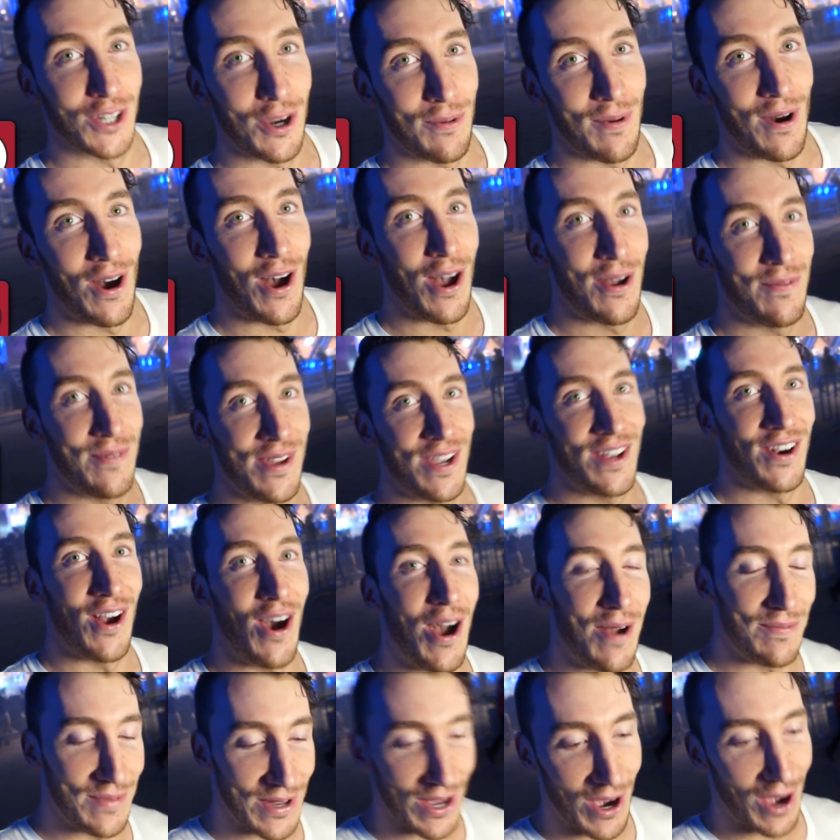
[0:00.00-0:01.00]
got behind me and
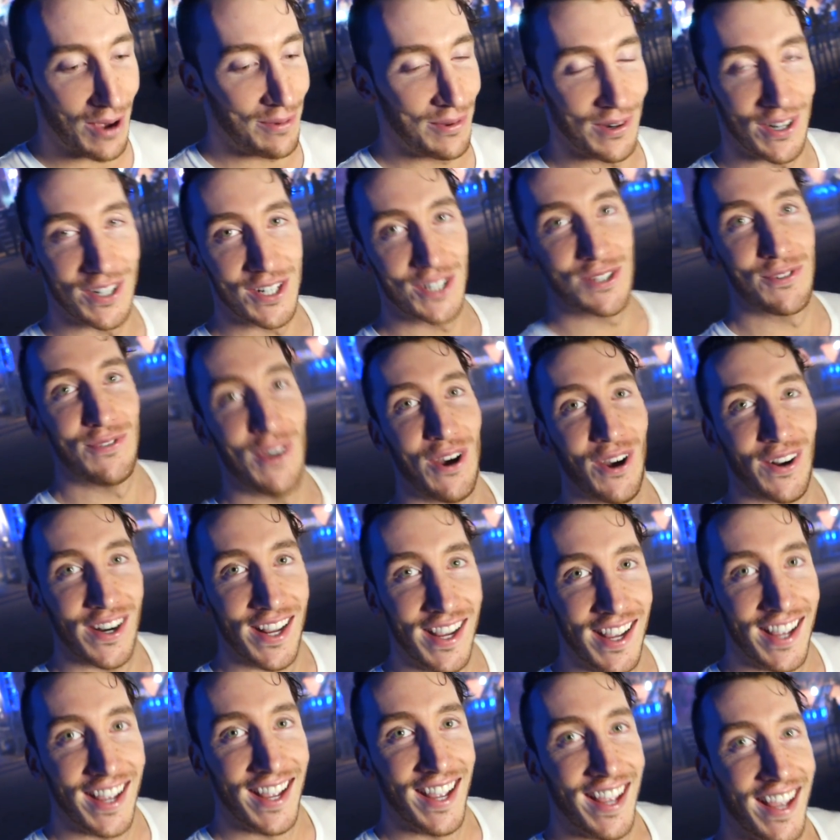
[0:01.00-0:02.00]
hyped me up, and I just felt
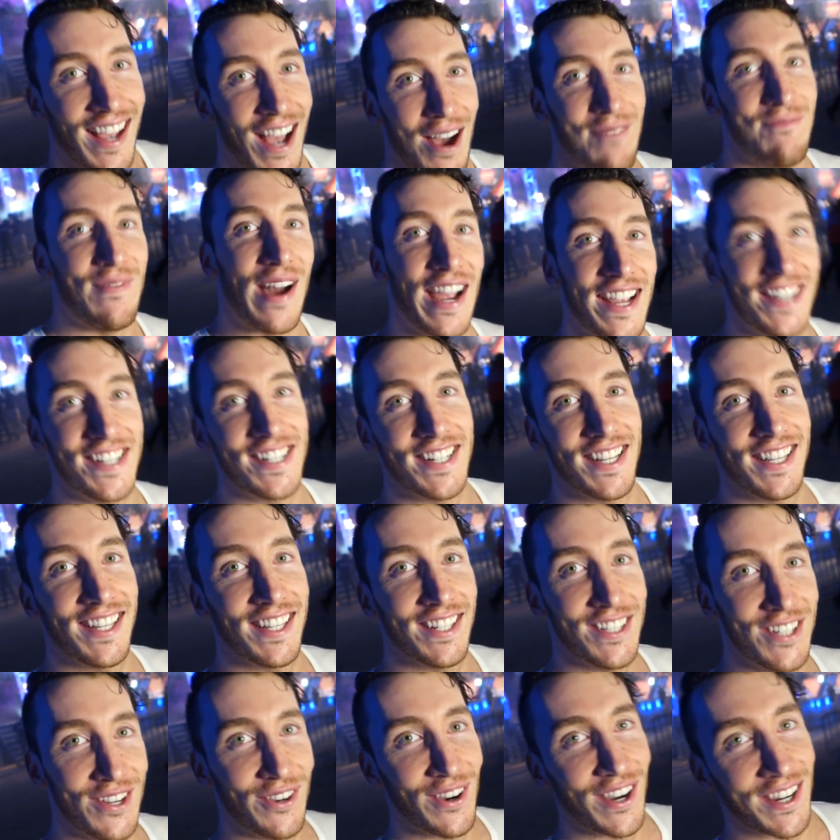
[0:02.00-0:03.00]

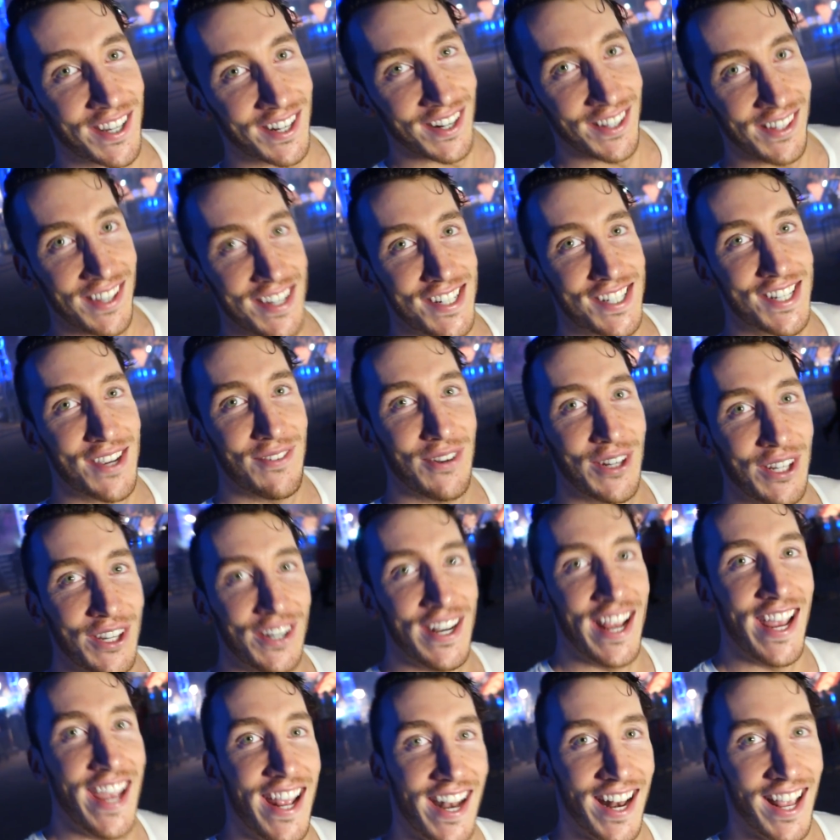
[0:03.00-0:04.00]
amazing and knew I could at least give it a
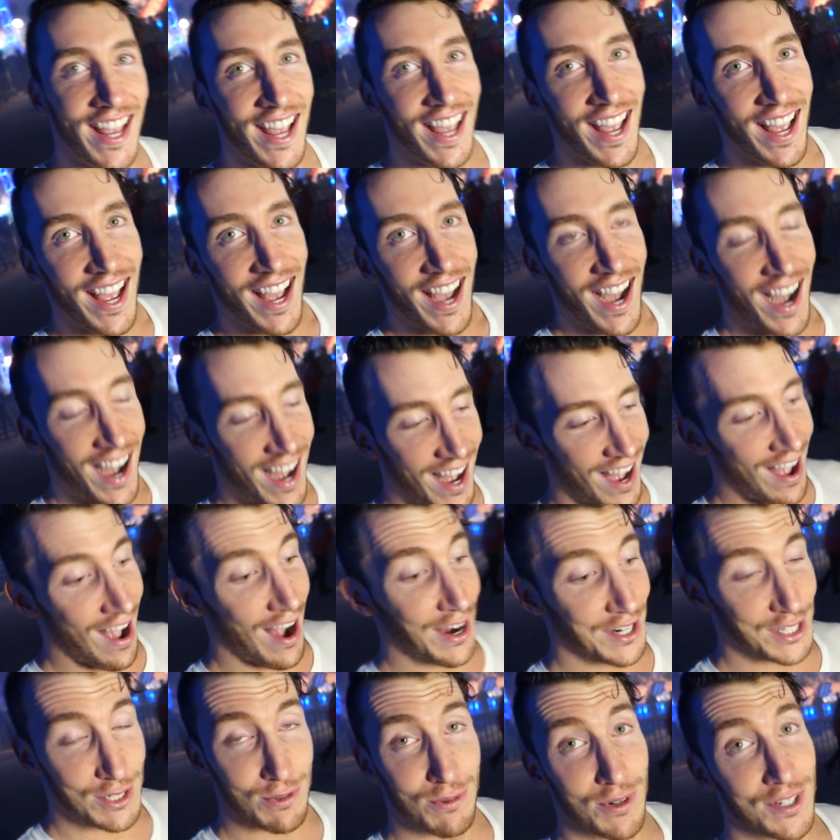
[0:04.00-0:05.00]
good hit. Uh,
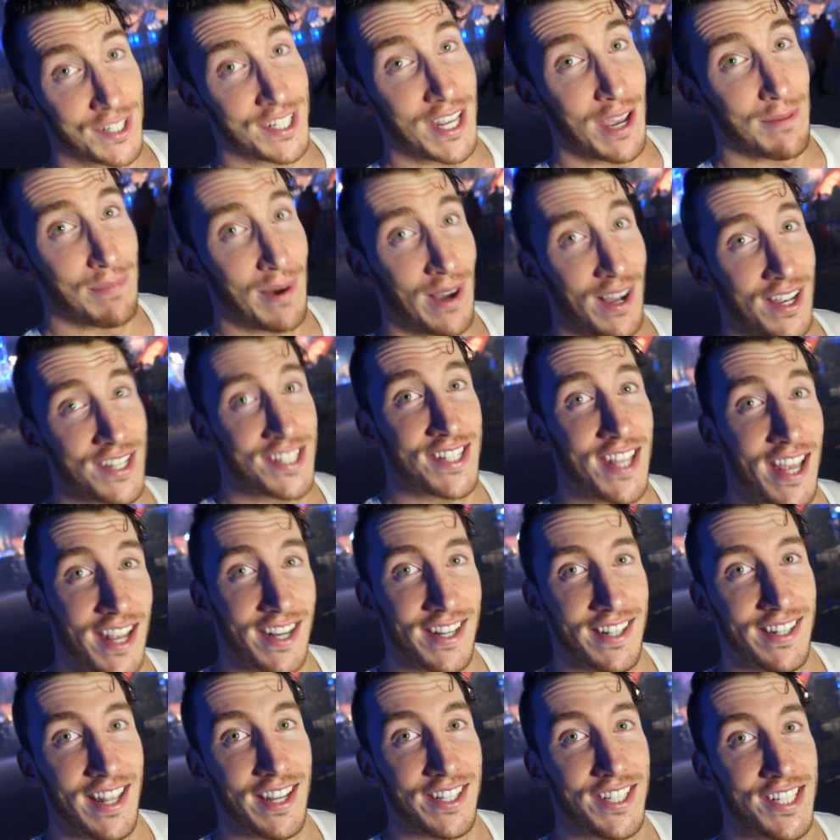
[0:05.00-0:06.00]
I just wanted to get past
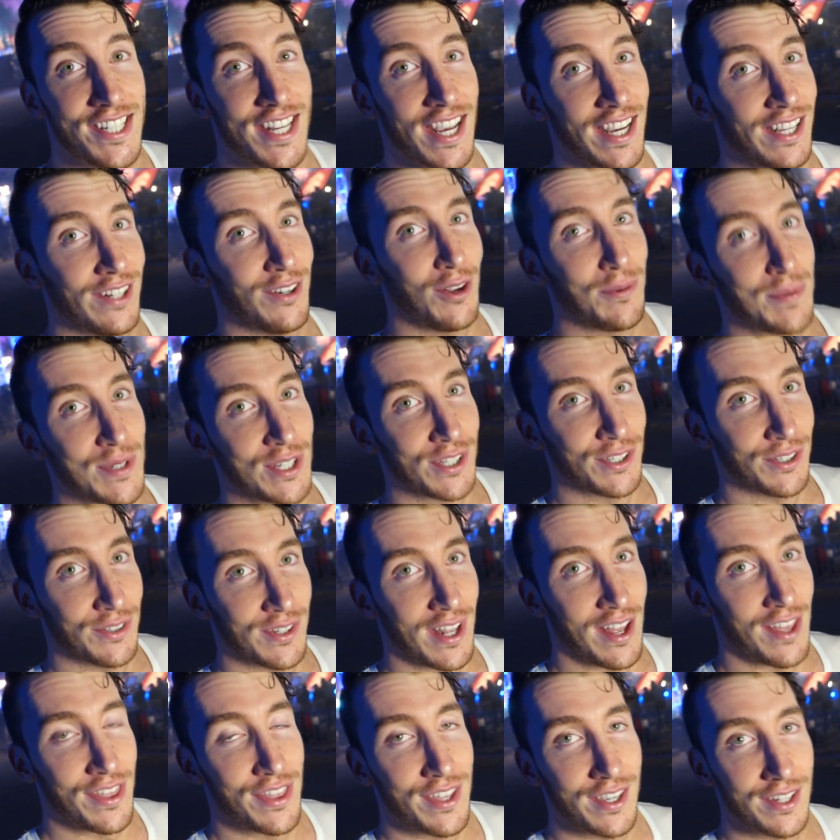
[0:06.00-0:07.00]
that, that second
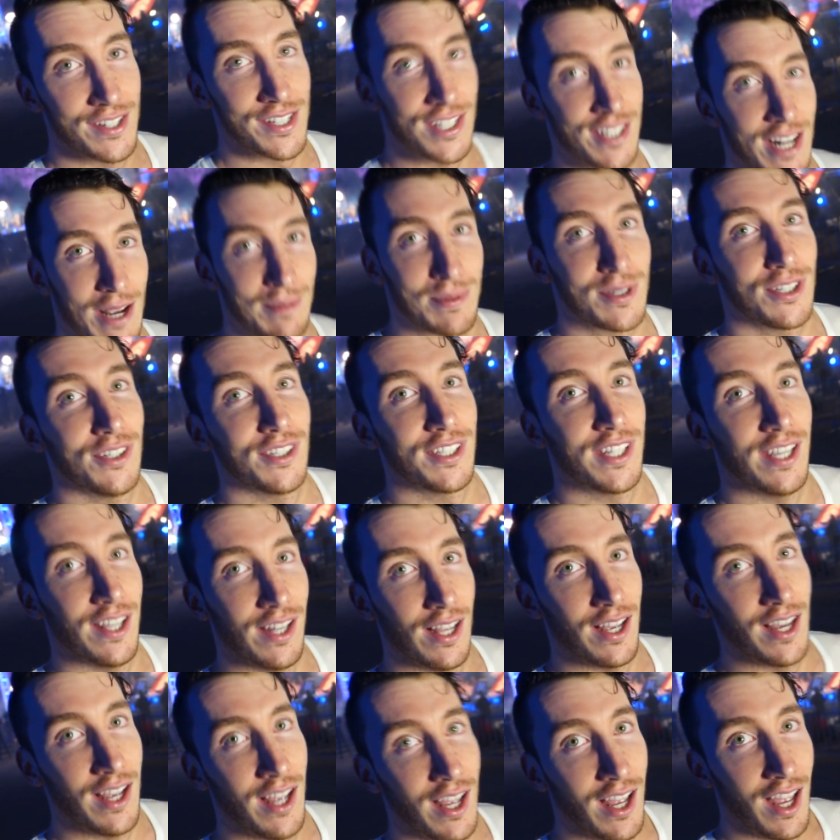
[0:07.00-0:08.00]
obstacle. That thing is an absolute
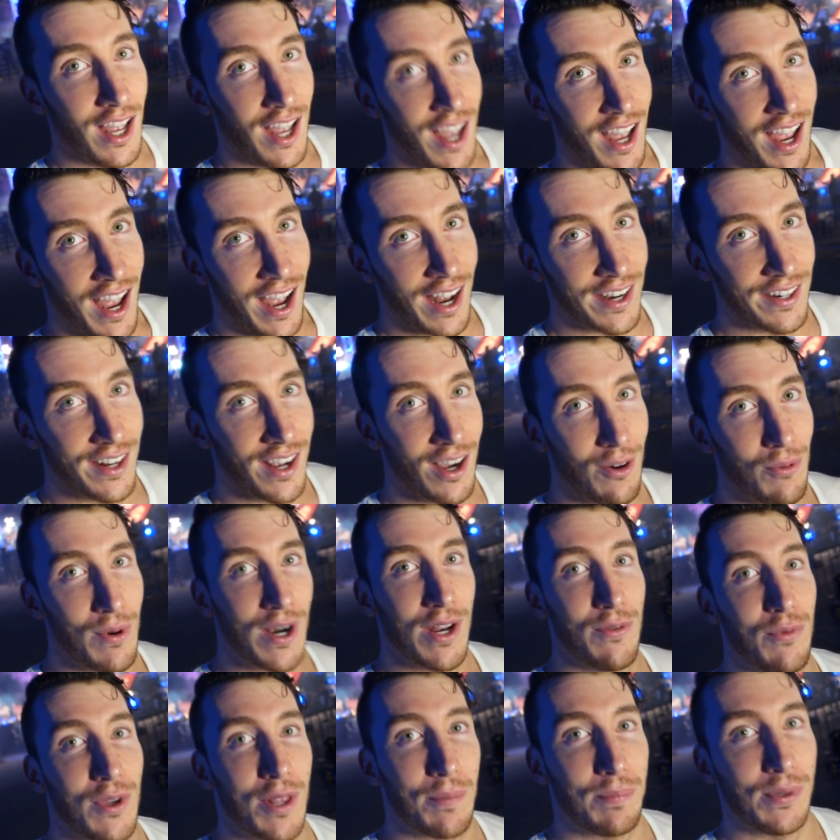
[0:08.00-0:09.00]
killer. And I uh,
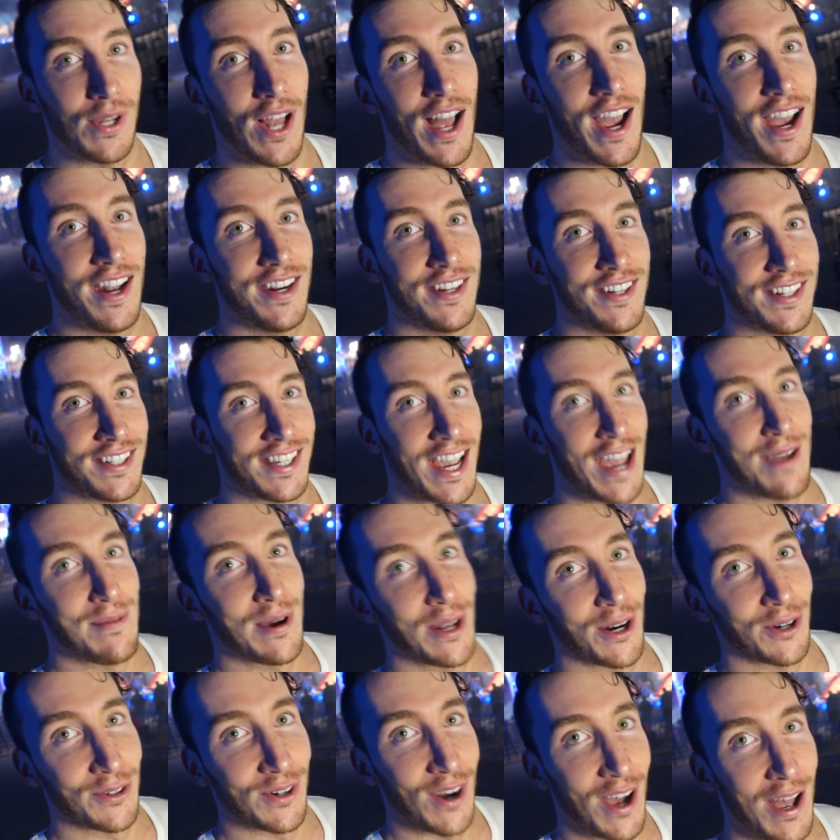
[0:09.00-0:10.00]
went in with a plan, and it came
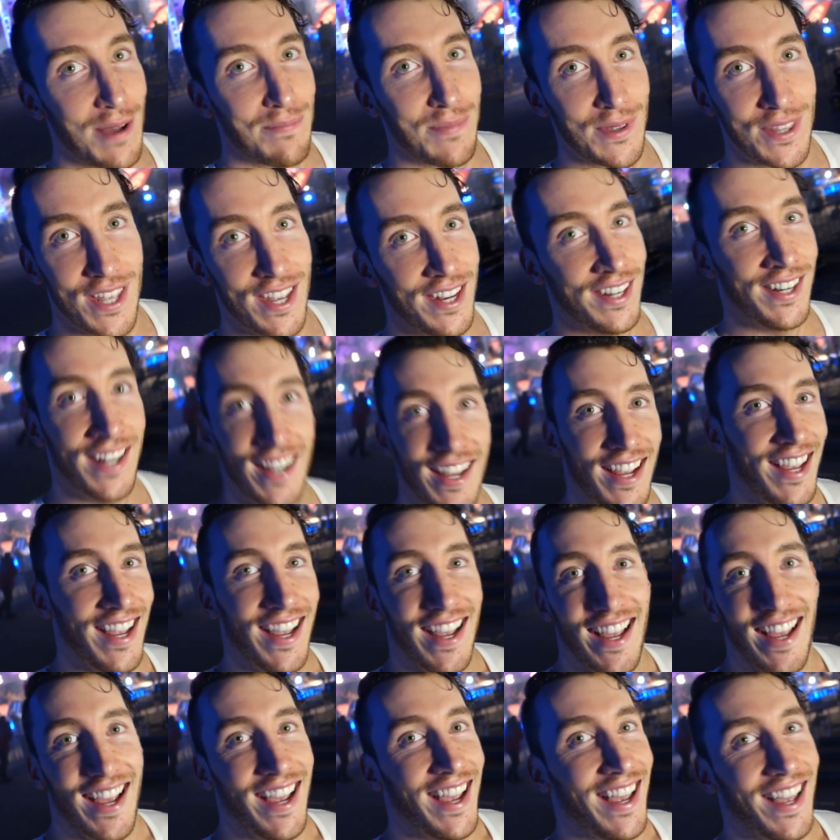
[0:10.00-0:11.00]
out all right, but then
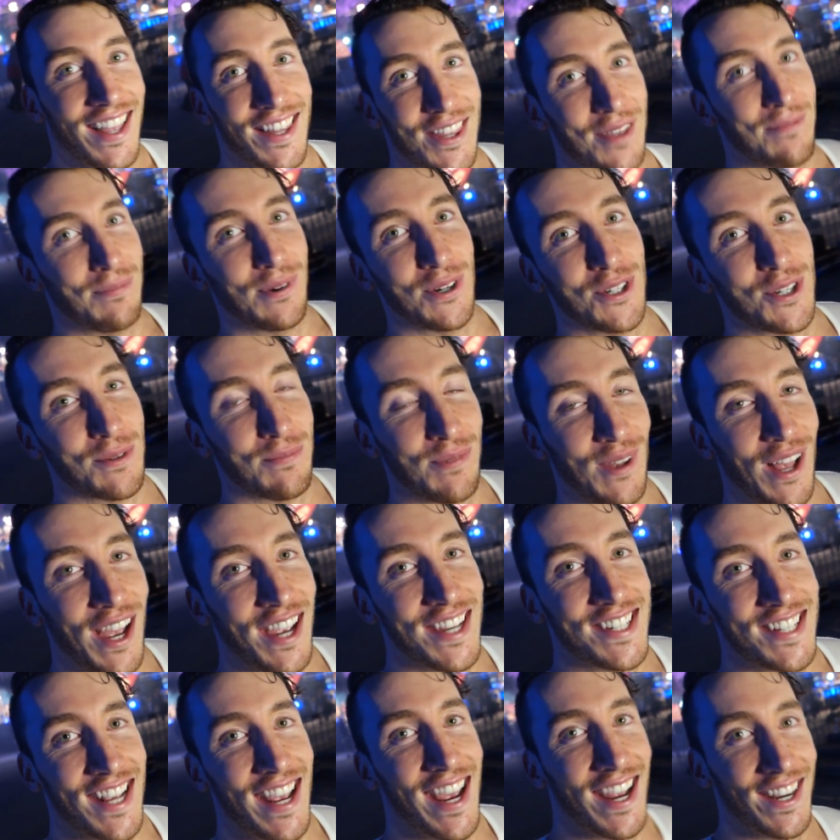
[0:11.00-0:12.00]
the Bridge of
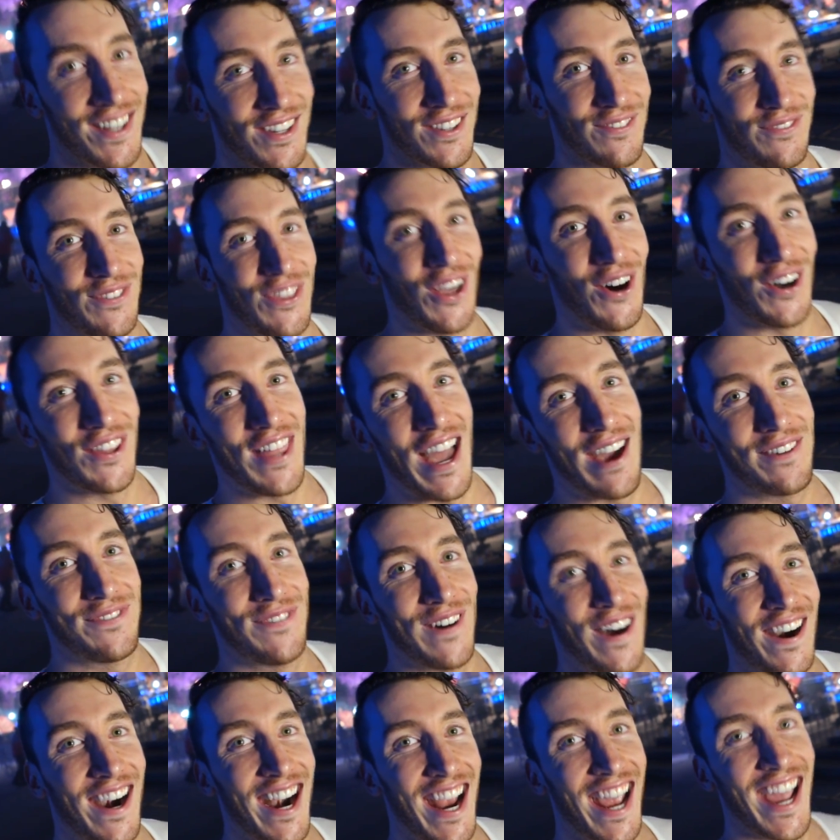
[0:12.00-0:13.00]
Blades. I hadn't thought that
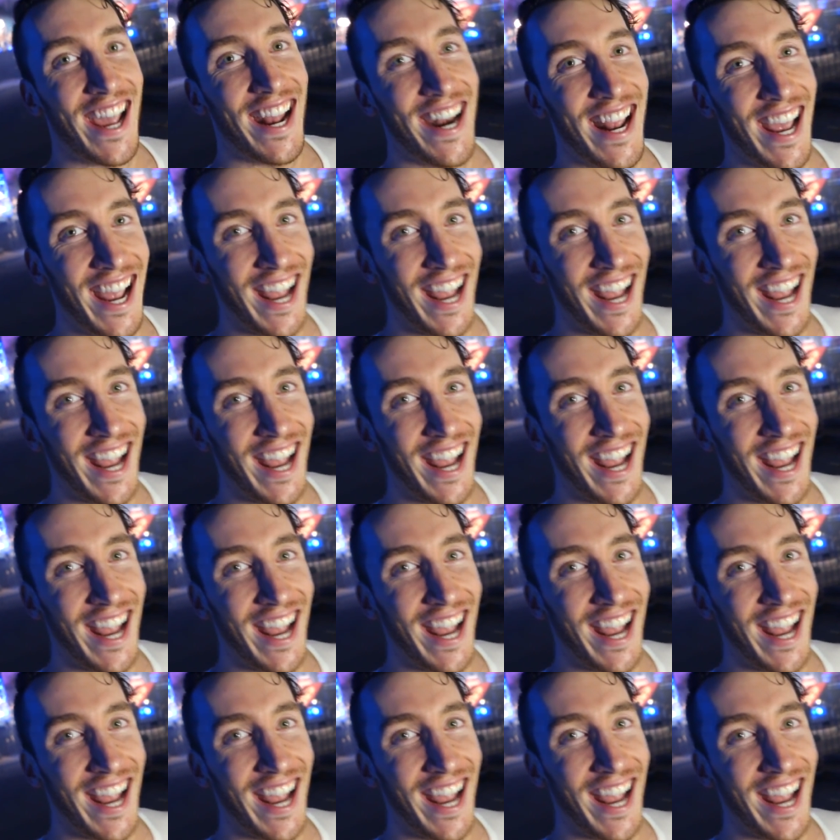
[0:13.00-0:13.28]
far ahead